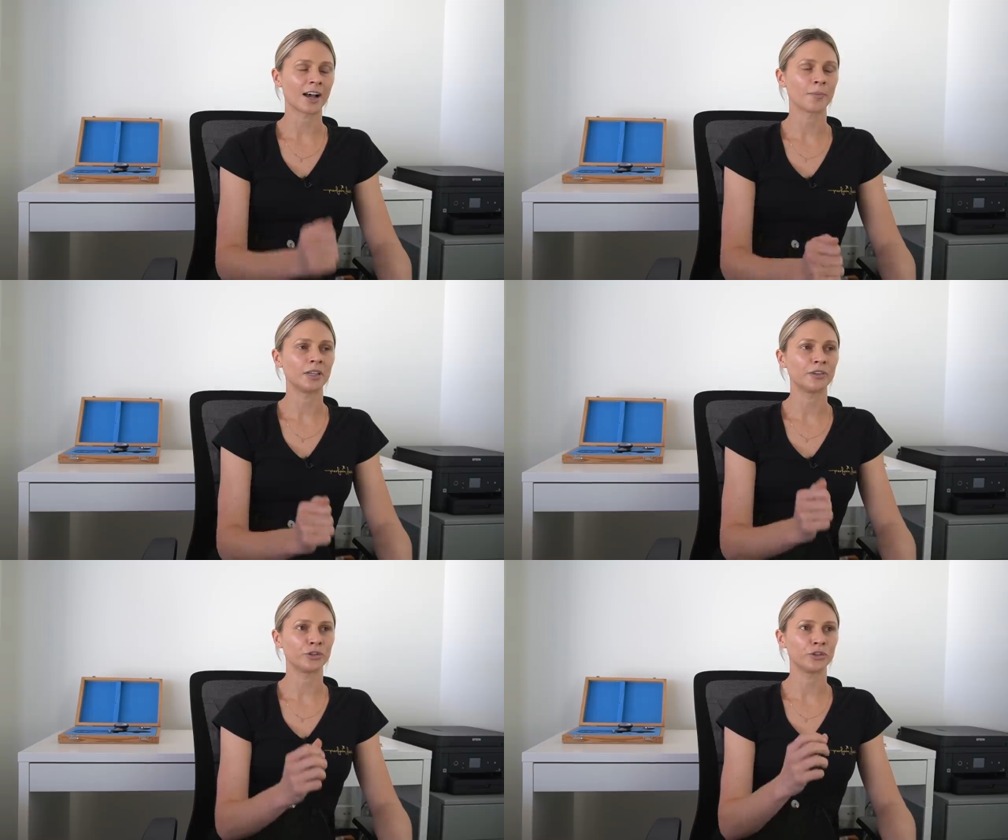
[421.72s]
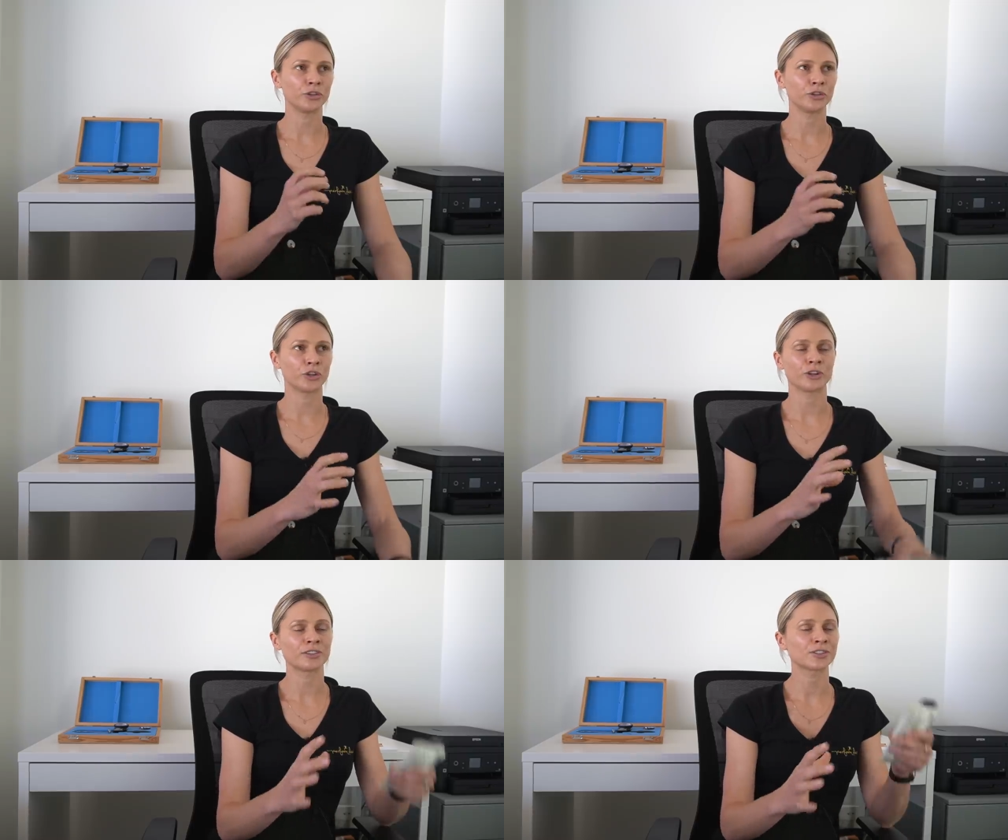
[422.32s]
Um, if you, you
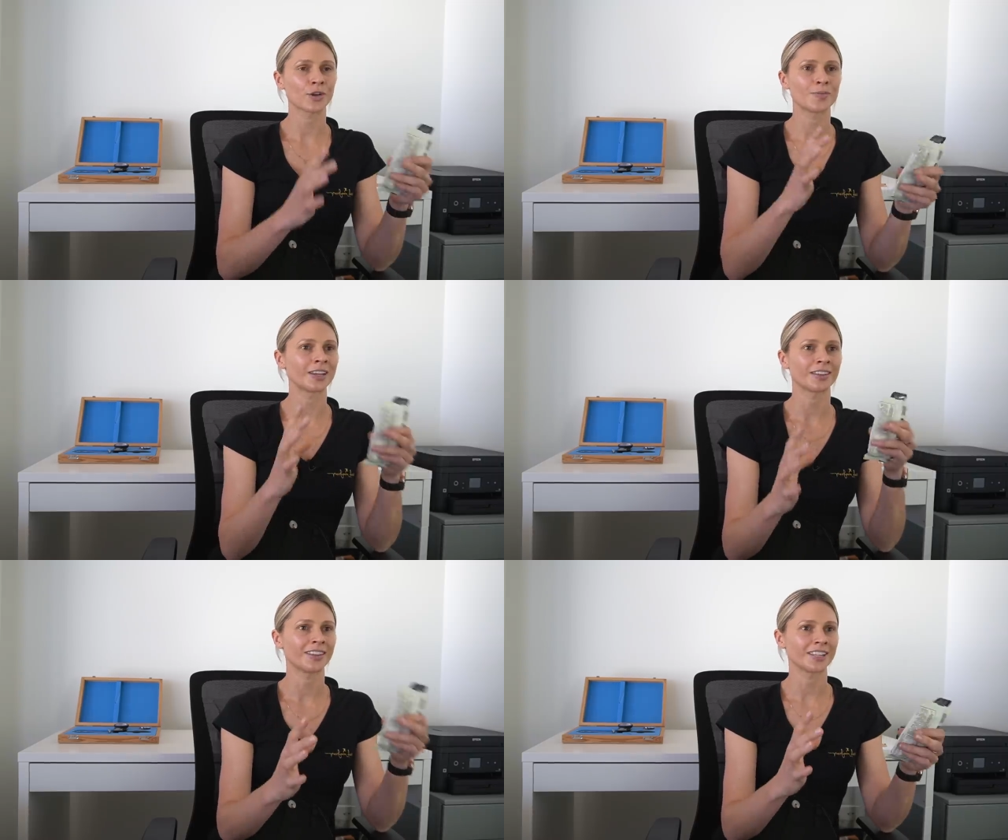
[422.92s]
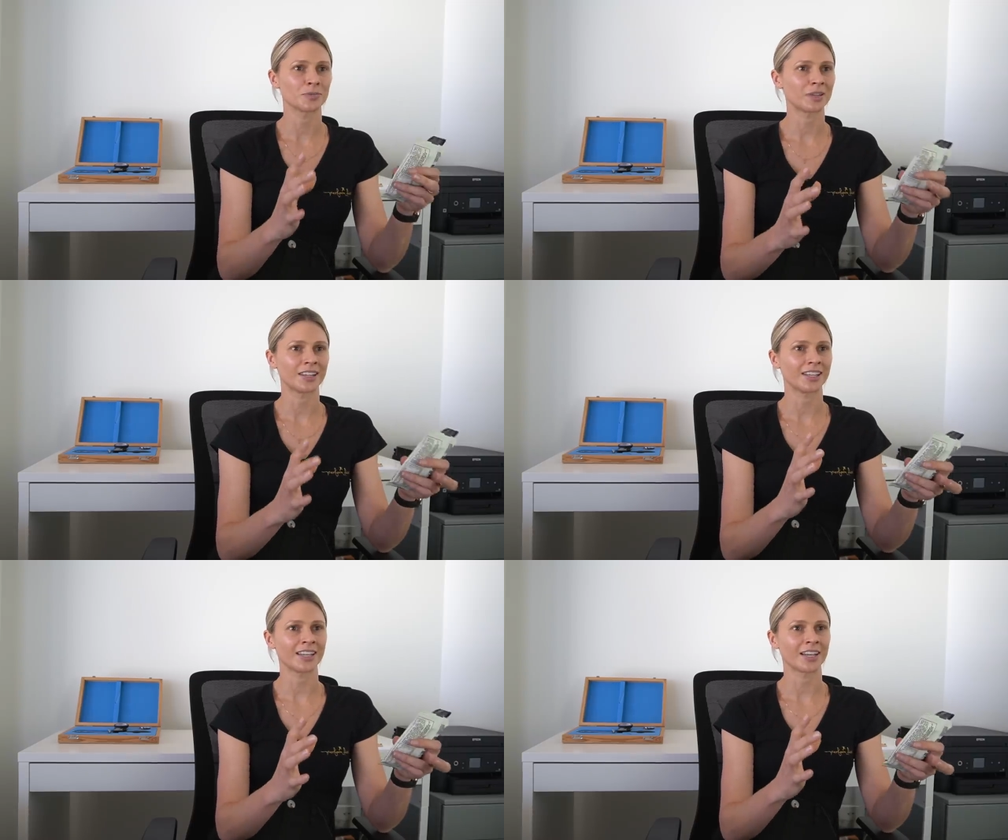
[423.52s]
know, there's so many other things to be
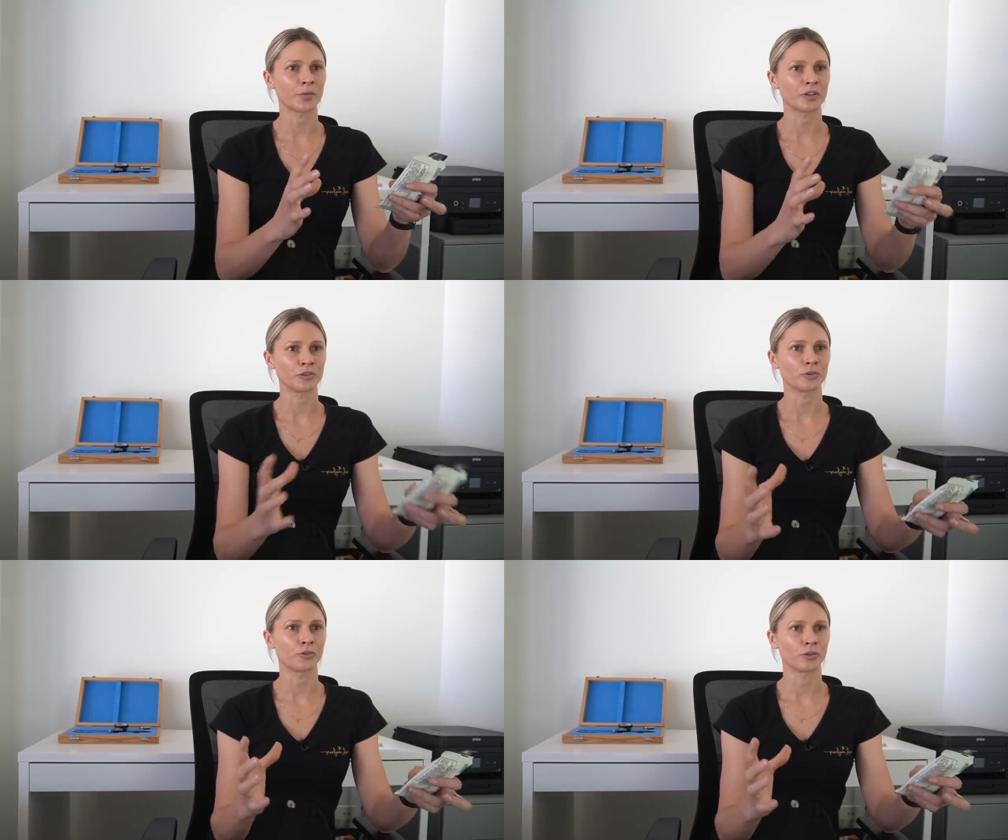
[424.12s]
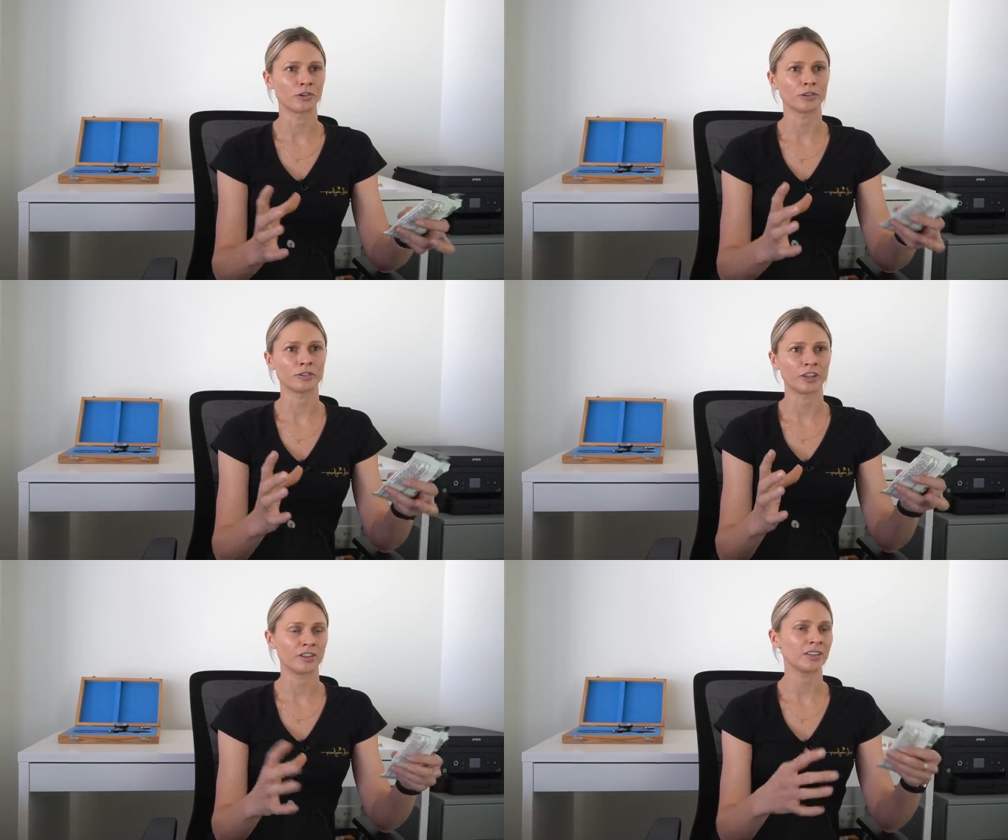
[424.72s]
thinking out when you're,
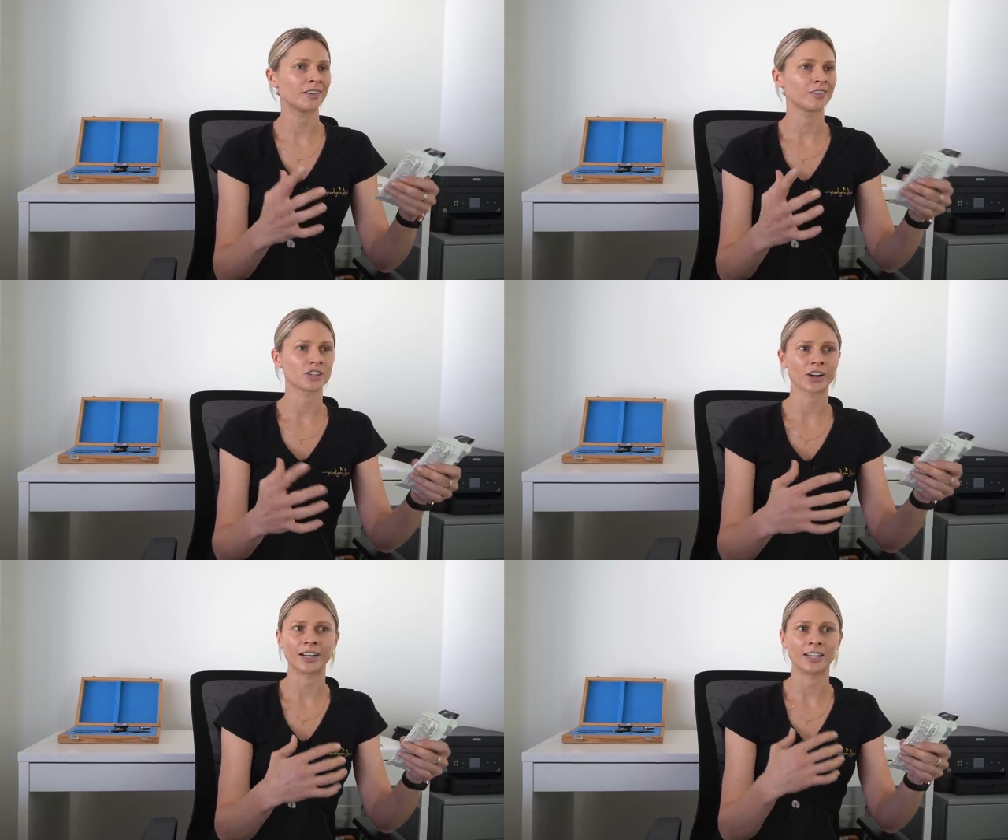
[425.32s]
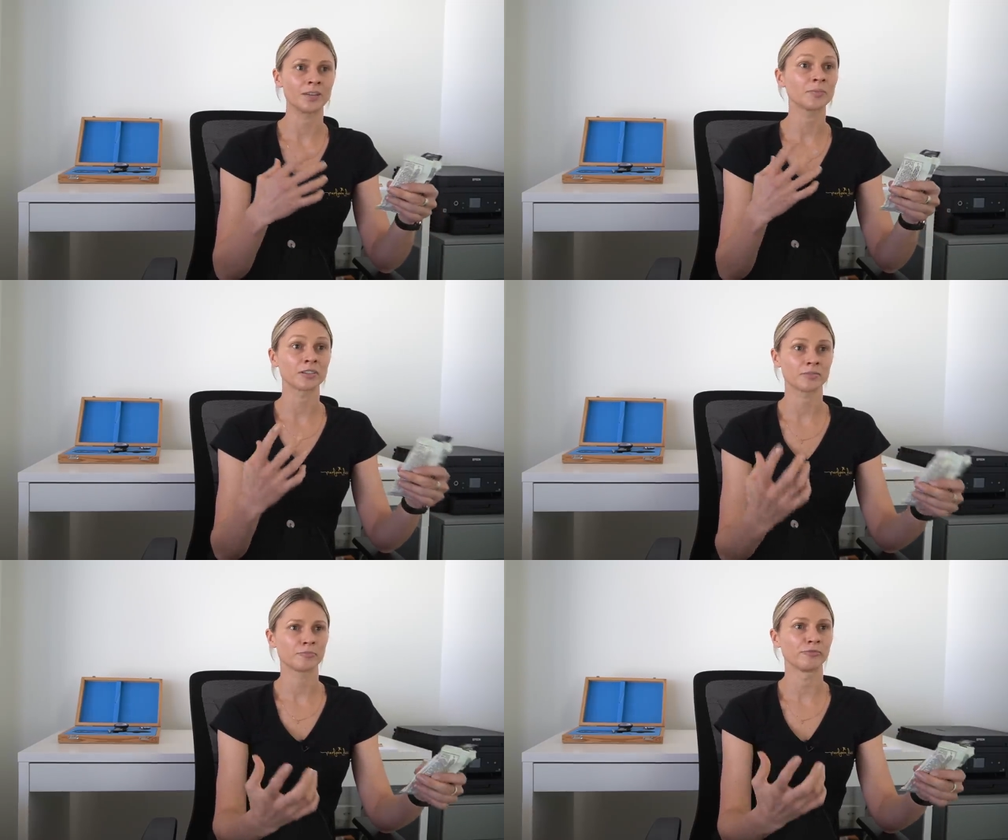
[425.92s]
you know, even training,
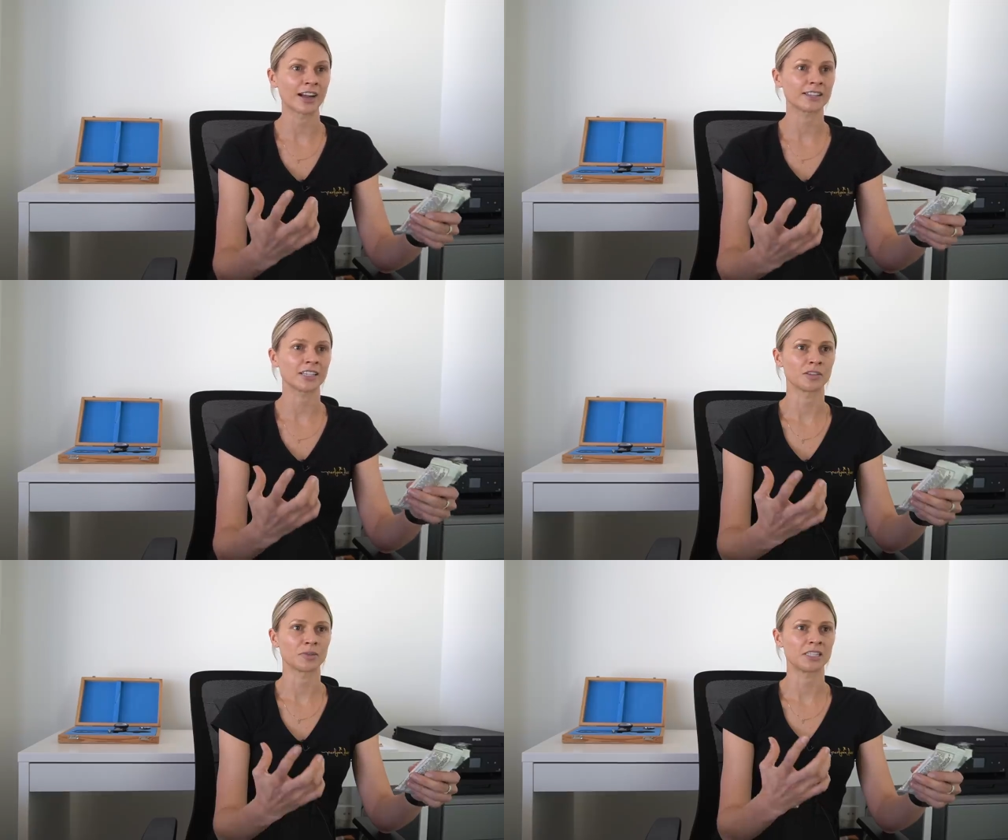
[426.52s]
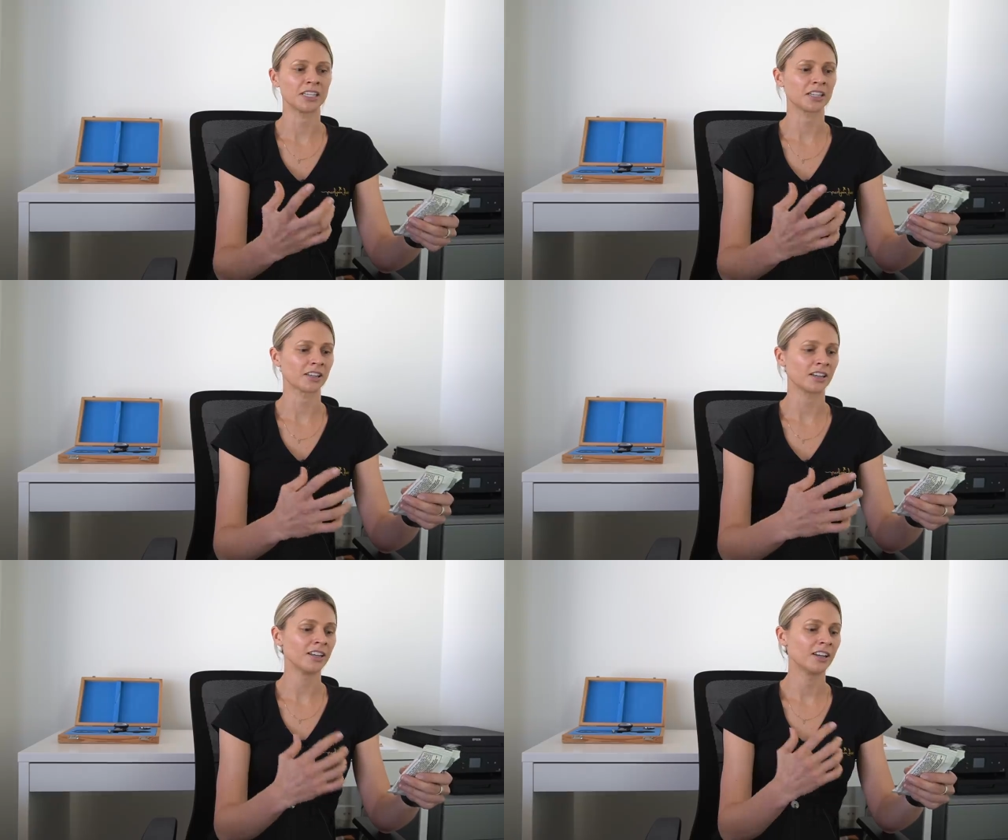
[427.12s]
but racing in
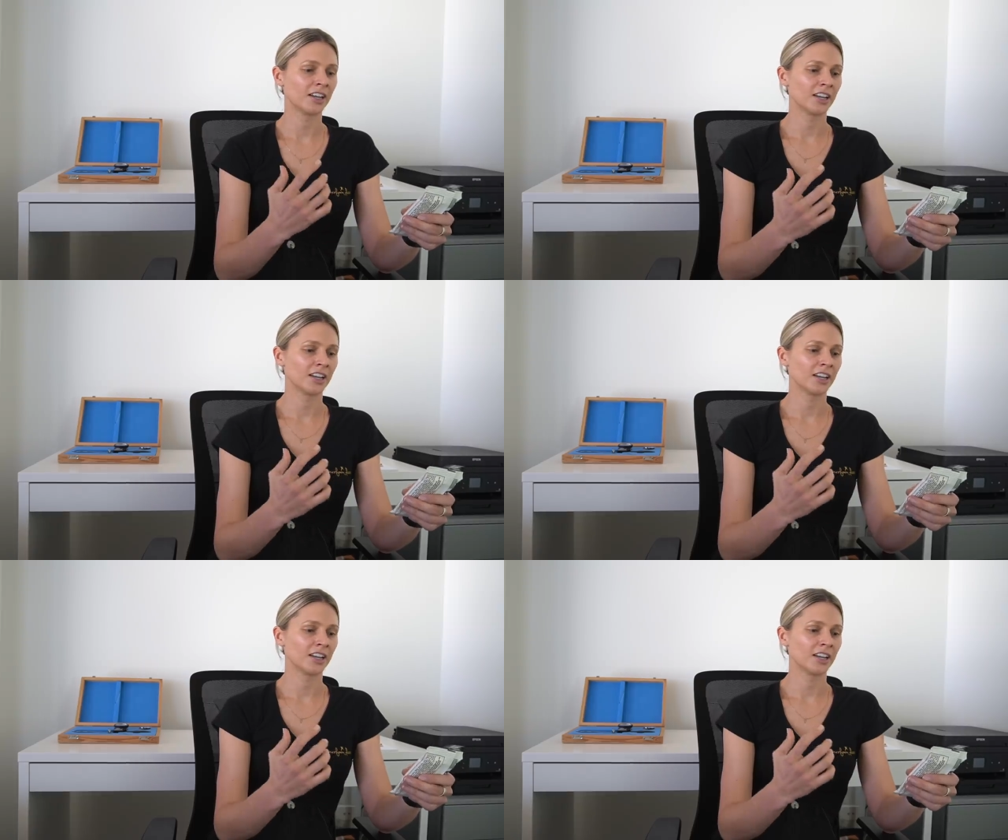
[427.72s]
particular,